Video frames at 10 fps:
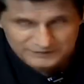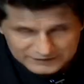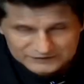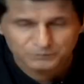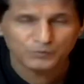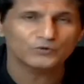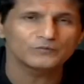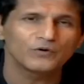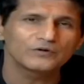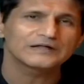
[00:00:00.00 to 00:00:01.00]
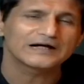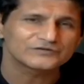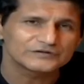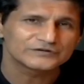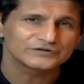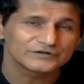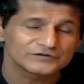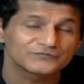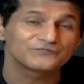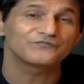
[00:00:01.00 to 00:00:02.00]
Yes, Pokemon actually
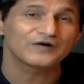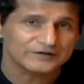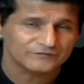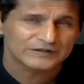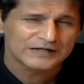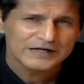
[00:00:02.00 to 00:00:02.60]
turns five.